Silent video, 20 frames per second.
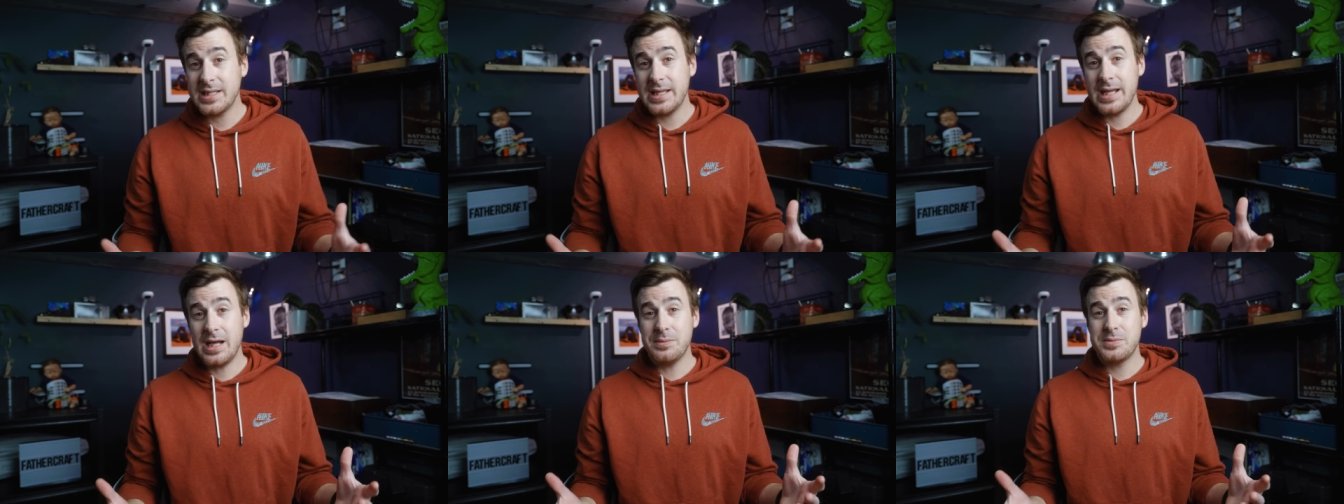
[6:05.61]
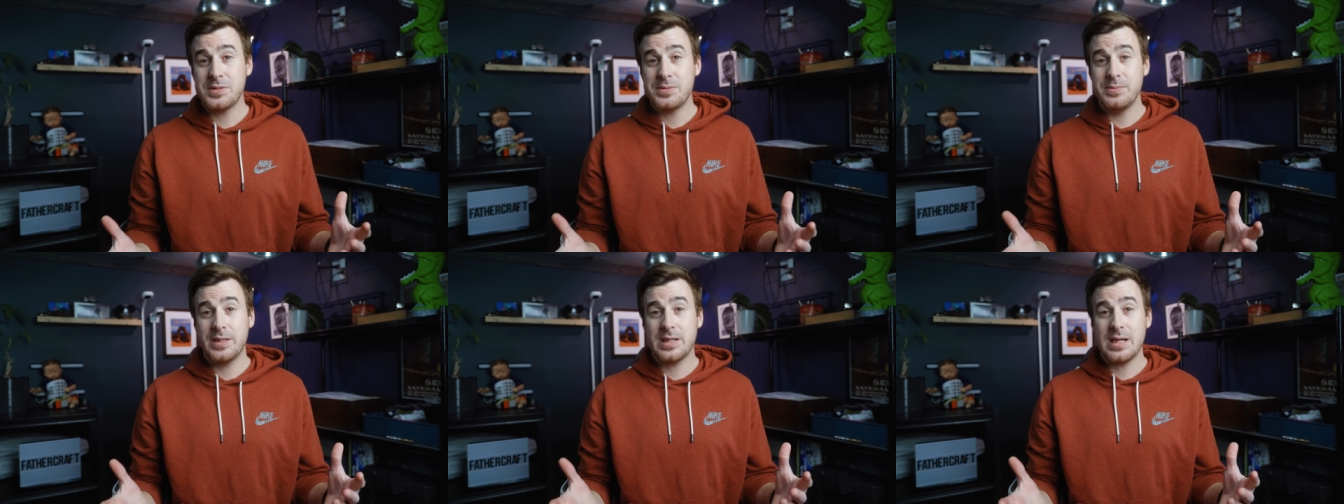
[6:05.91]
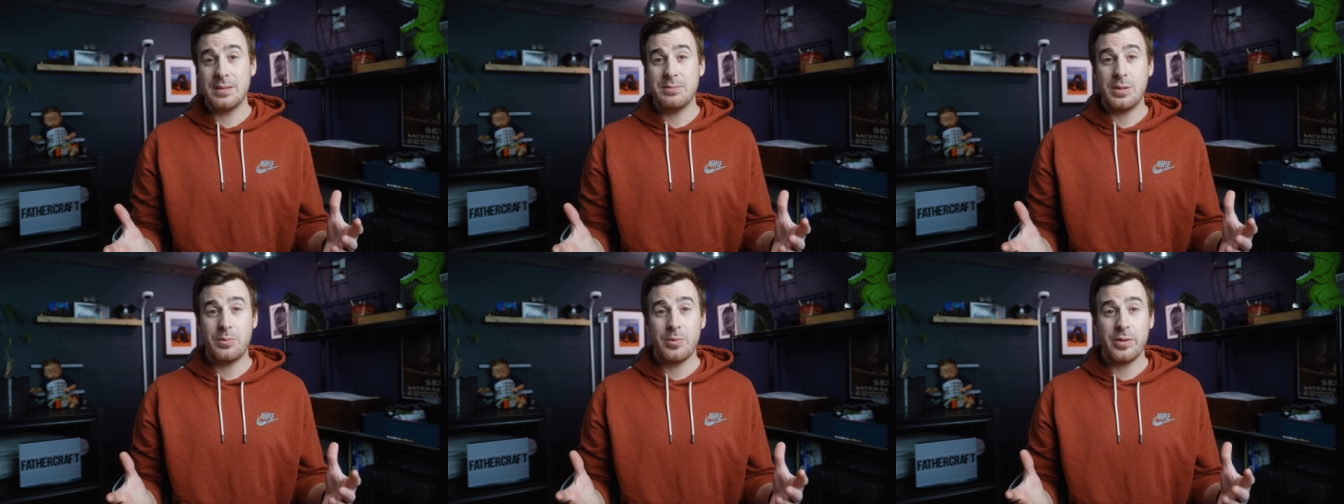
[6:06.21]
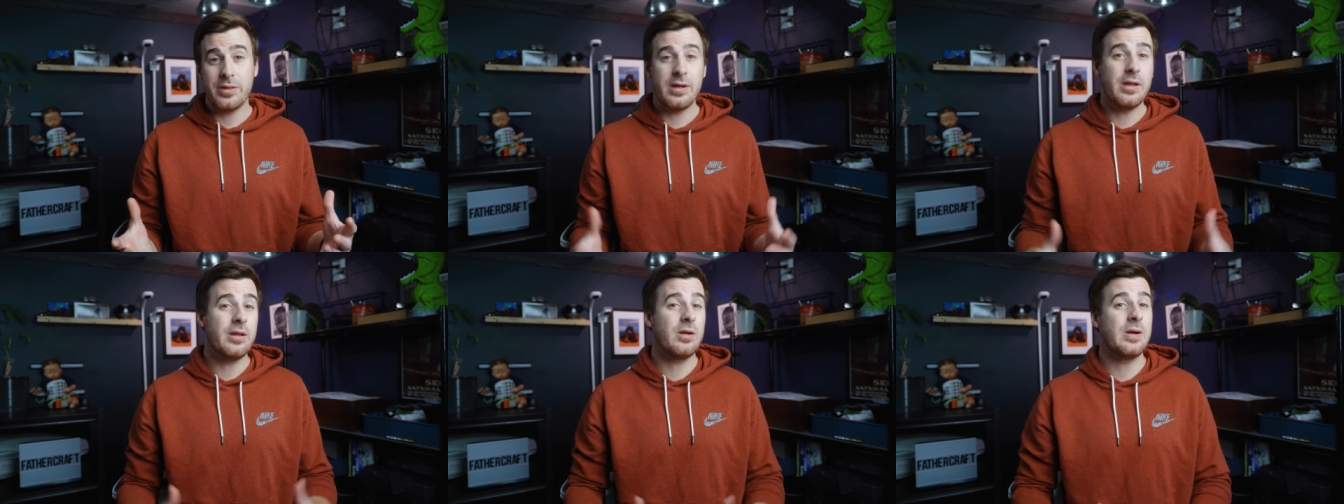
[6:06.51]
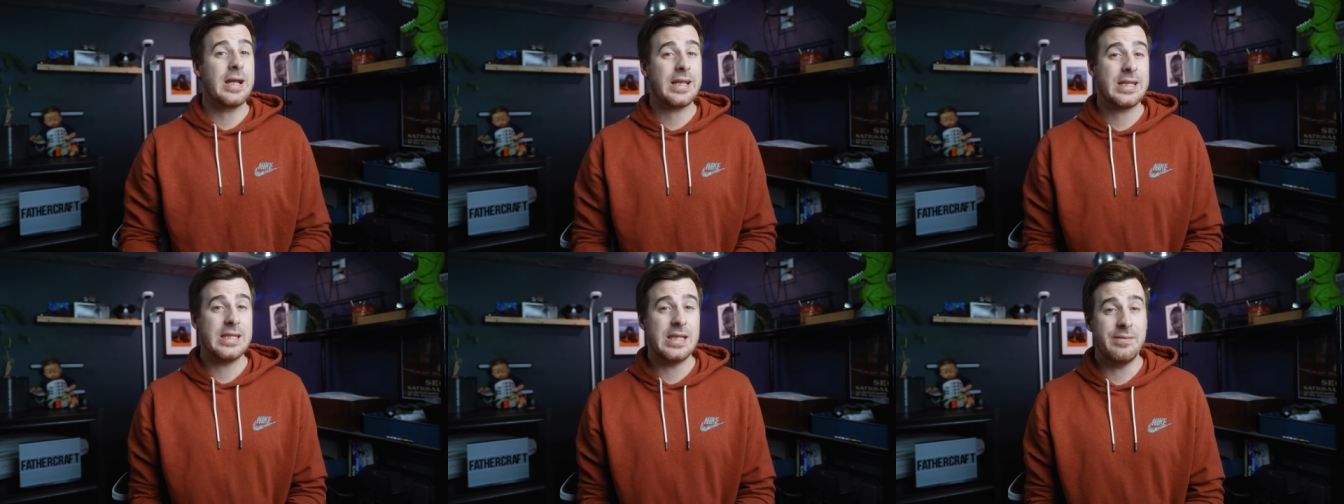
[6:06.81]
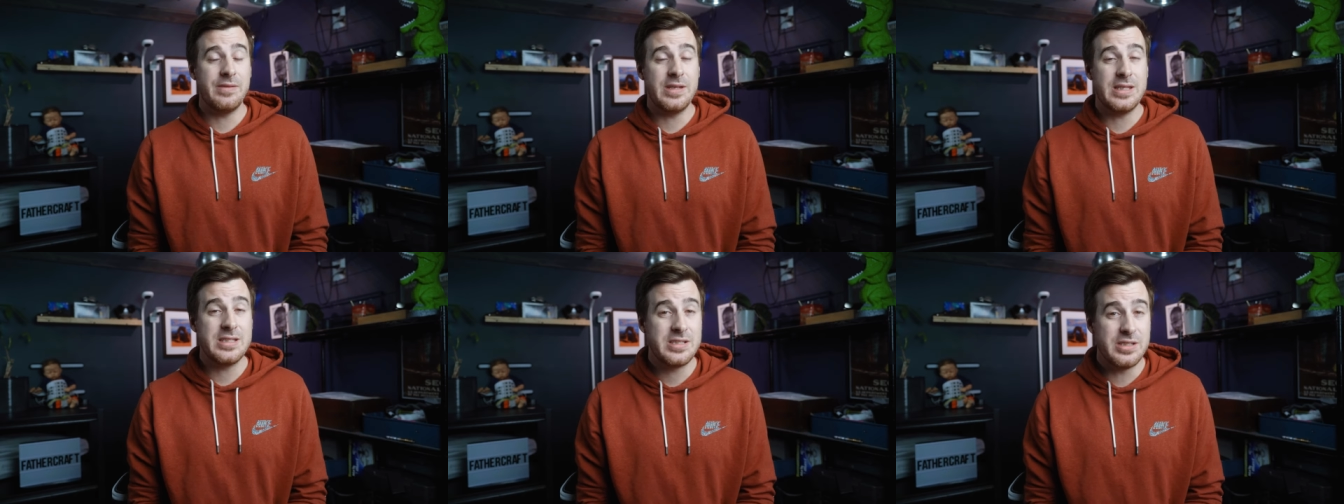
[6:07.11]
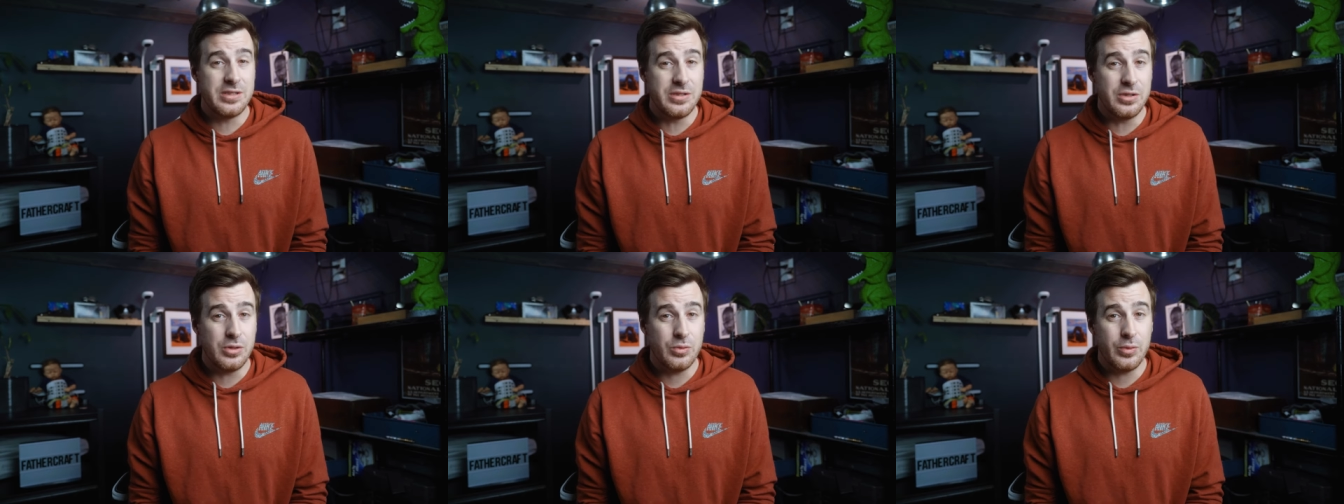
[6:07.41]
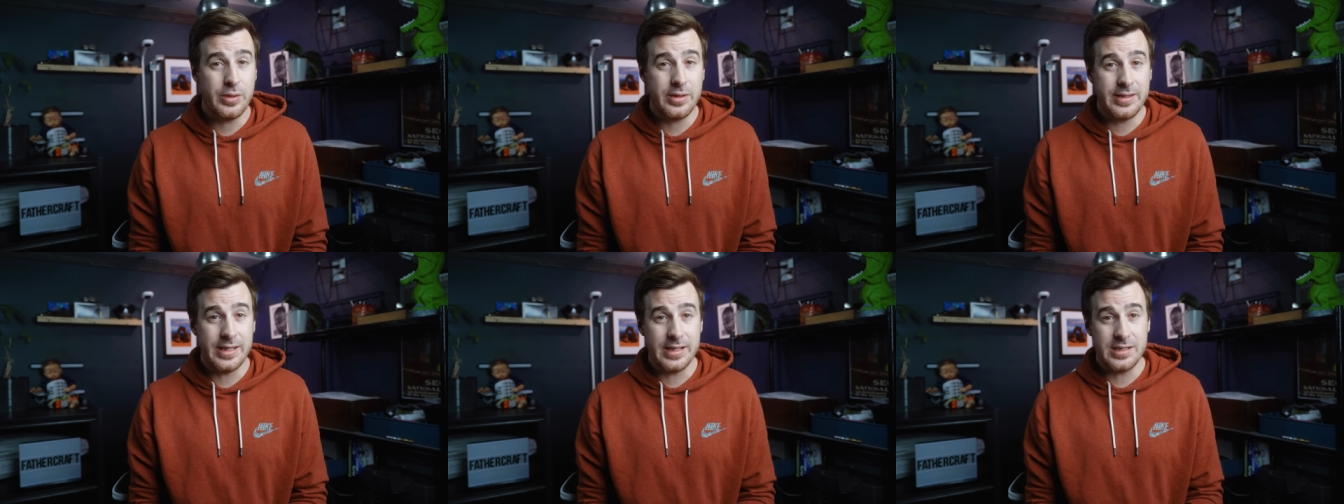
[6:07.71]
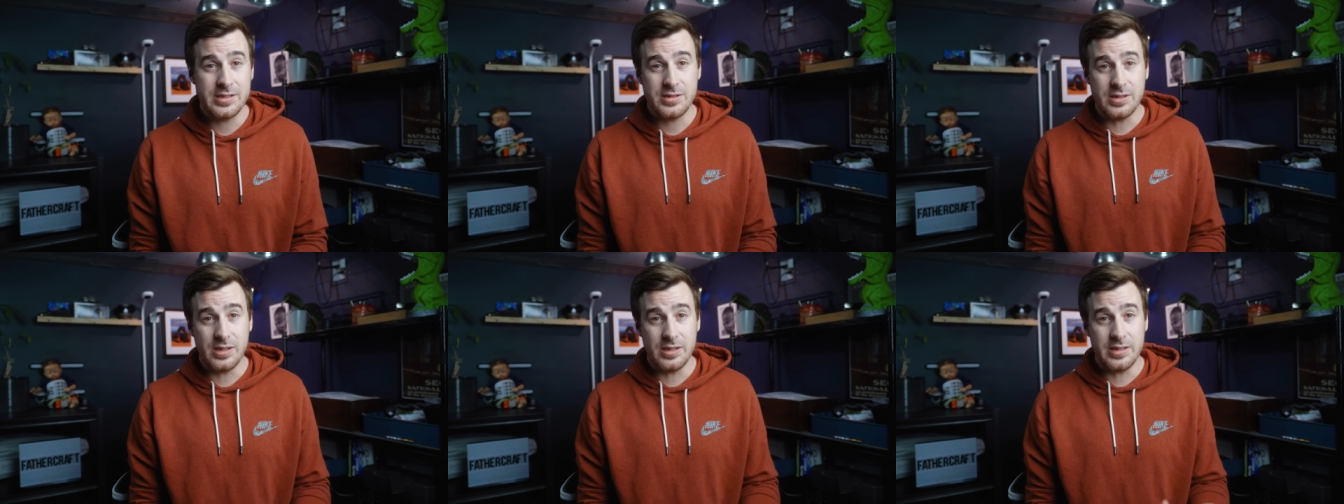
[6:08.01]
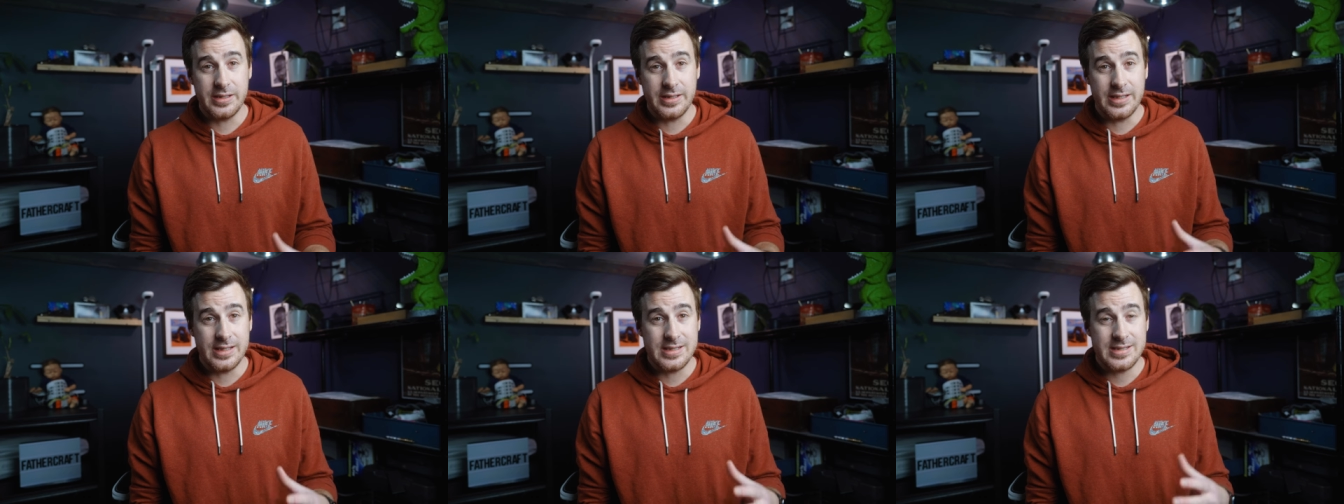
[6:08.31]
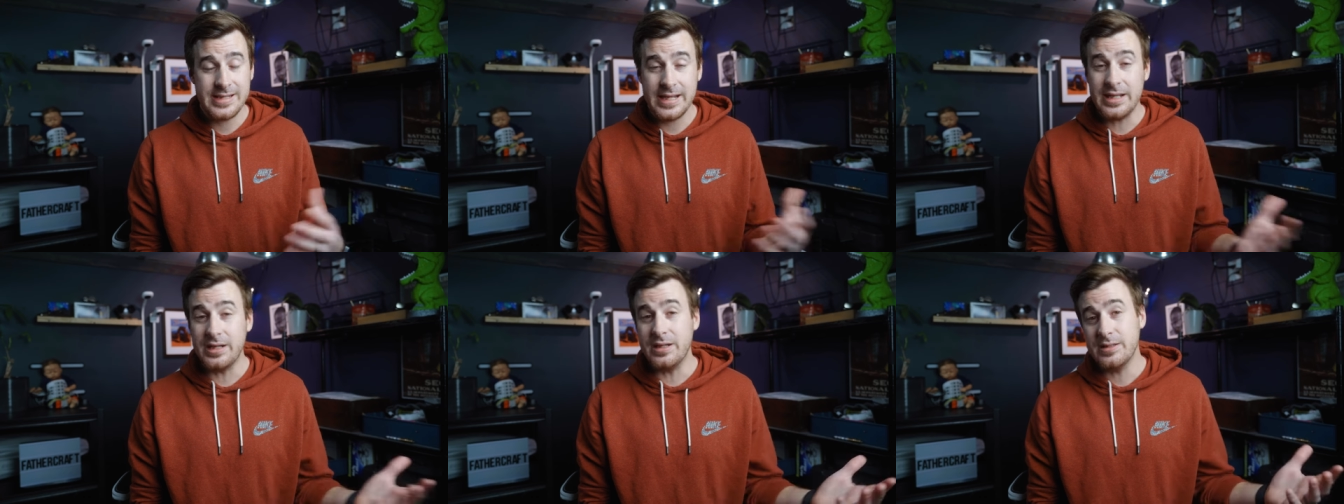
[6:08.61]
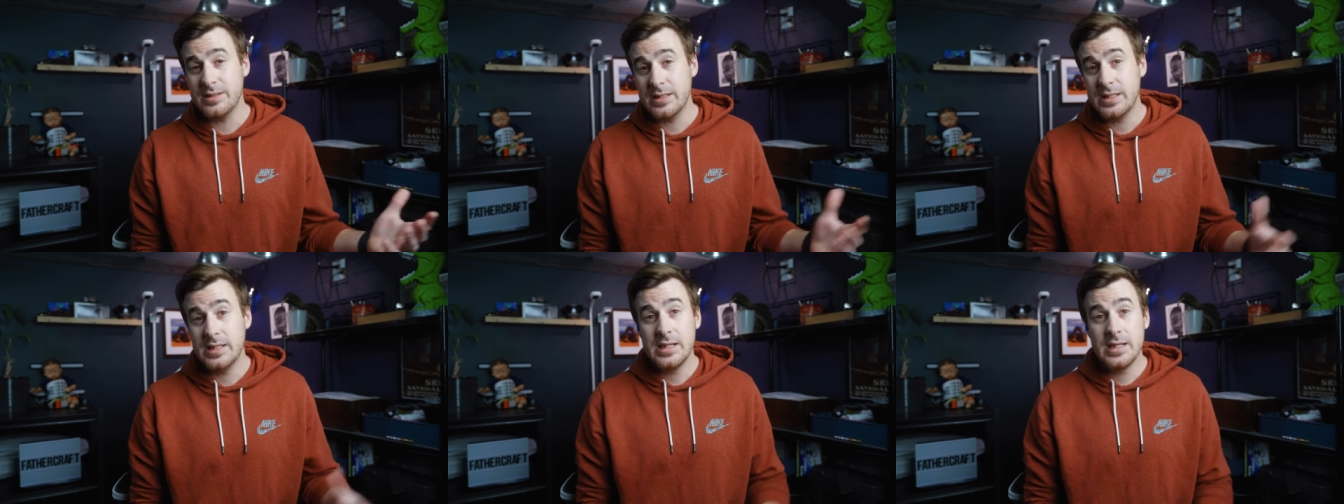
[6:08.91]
it helps me come up with other activities to do when things start to get stale.